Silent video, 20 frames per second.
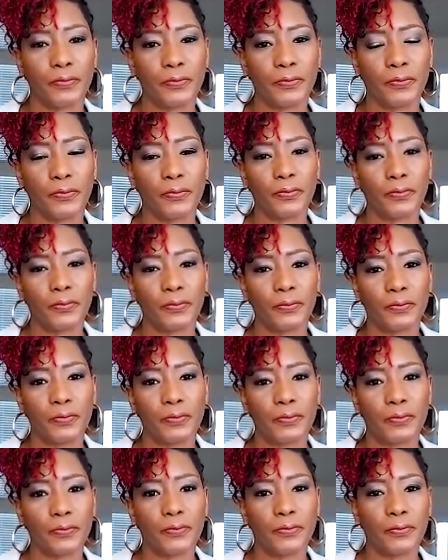
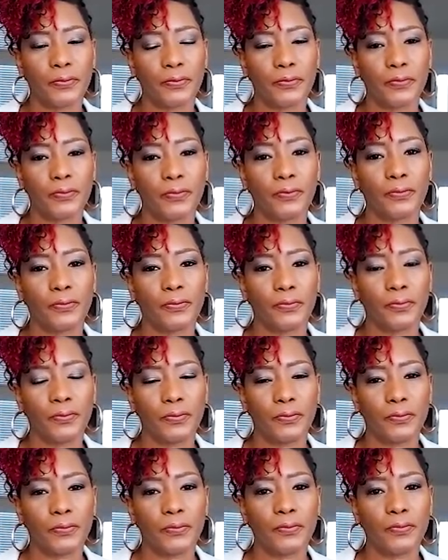
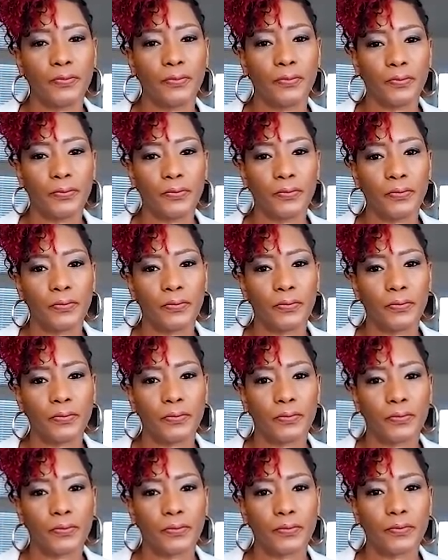
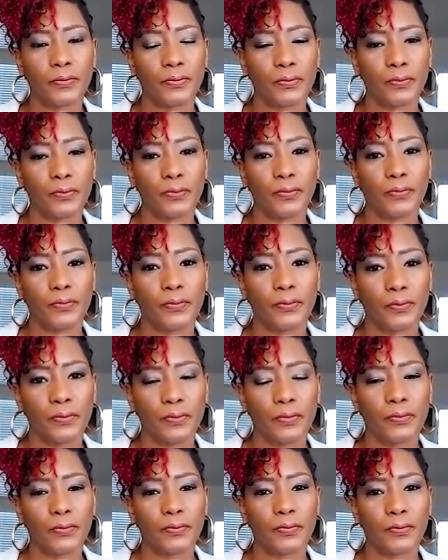
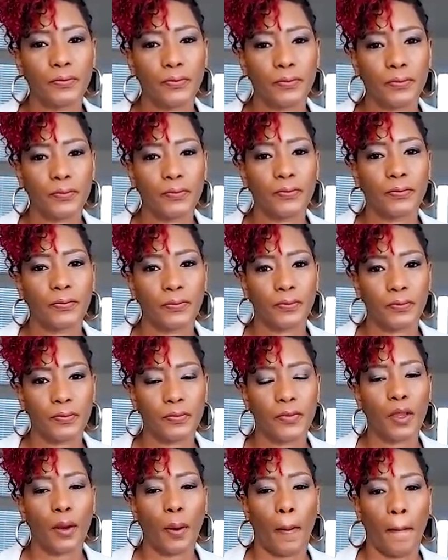
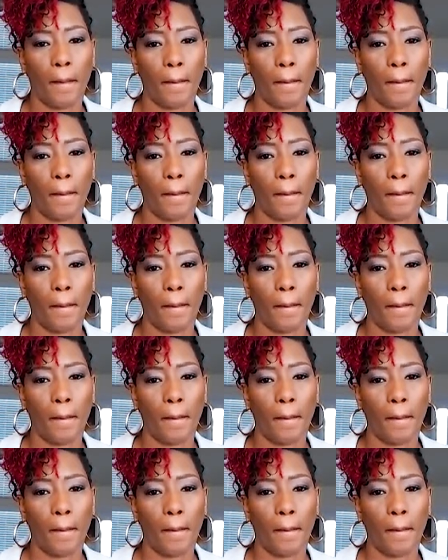(silent)